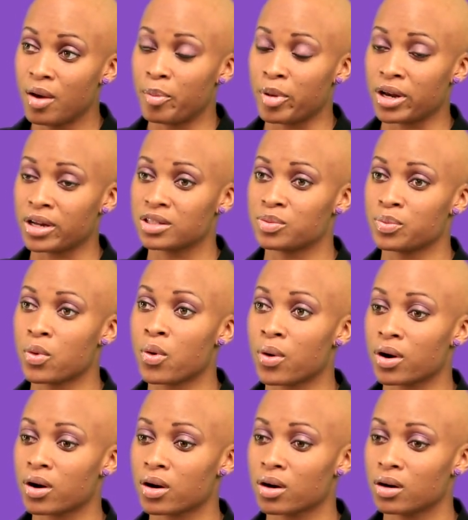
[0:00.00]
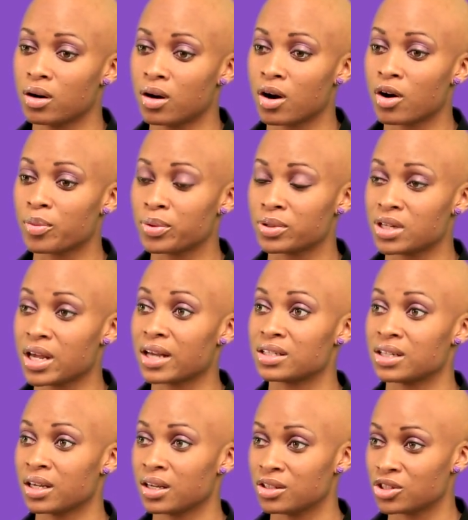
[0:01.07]
But it's more her
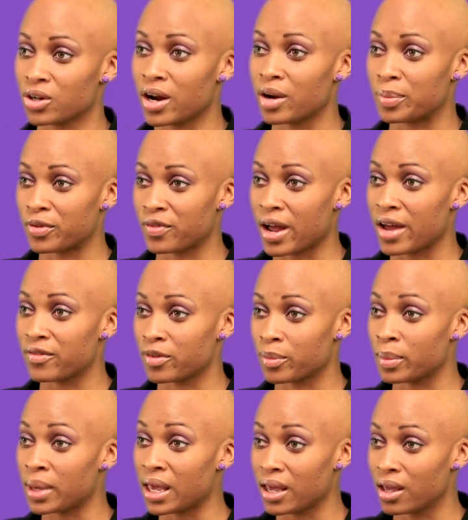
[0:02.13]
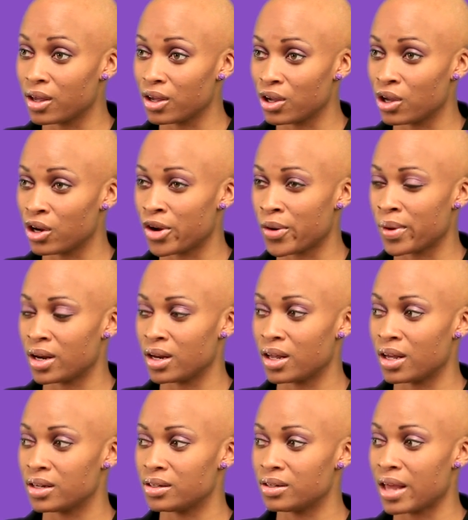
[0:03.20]
protecting and trying to provide for me, you know, and
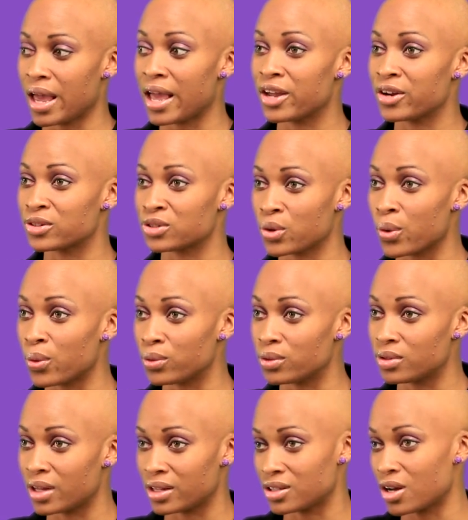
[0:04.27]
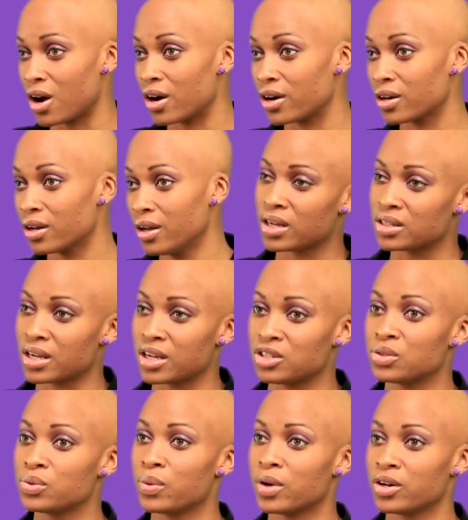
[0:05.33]
at eight years old, that's hard. Because I
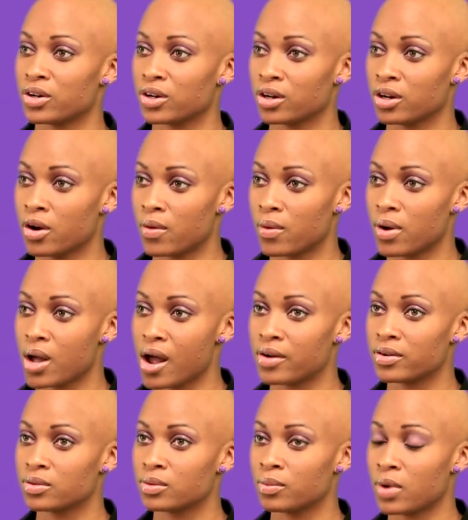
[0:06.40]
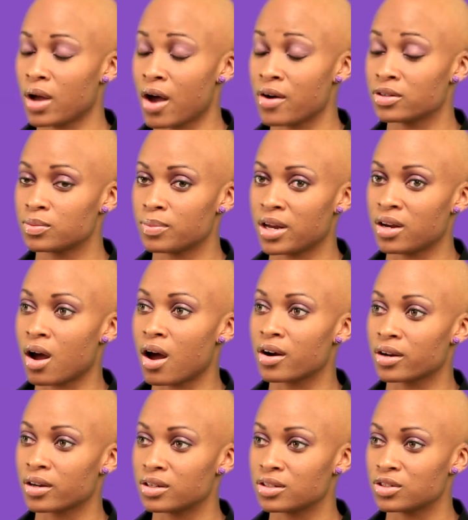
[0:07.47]
do wonder, you know, how how is my
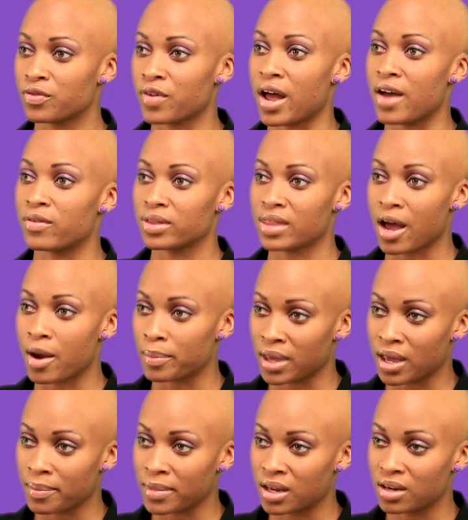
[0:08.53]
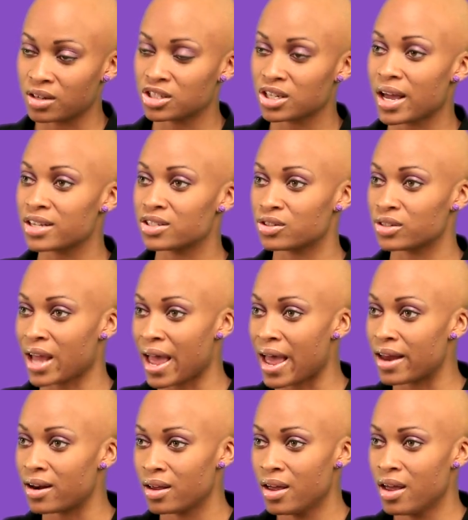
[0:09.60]
daughter gonna survive without me? I mean, she has her
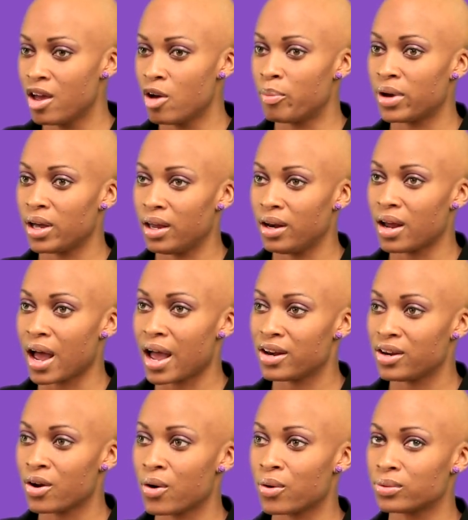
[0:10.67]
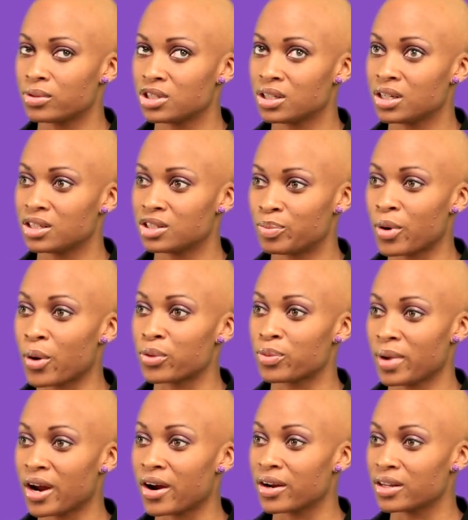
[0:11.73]
dad, but I know she needs both
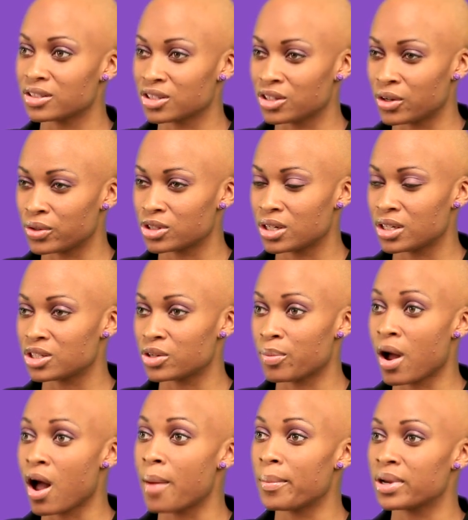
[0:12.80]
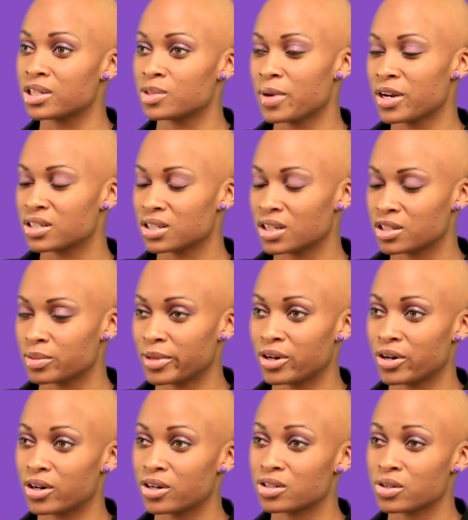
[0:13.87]
parents, you know, she needs her mom, especially because me
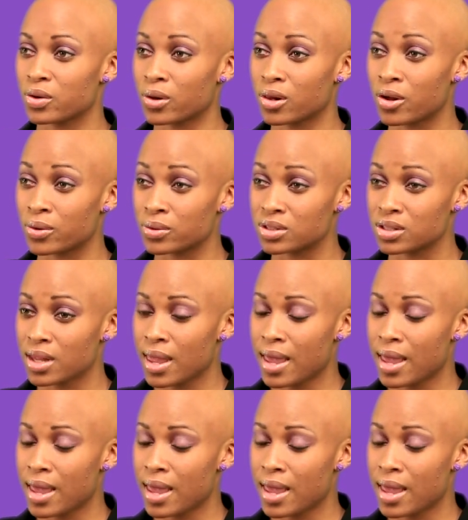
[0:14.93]
and her are so close.